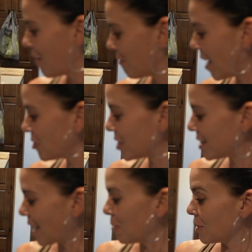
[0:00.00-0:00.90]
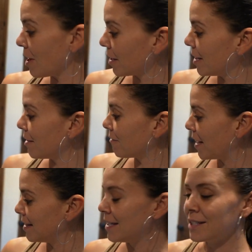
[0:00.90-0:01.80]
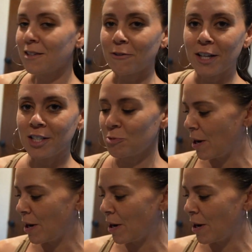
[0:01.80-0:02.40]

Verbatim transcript: Veggies, I was lucky to find these in the fridge.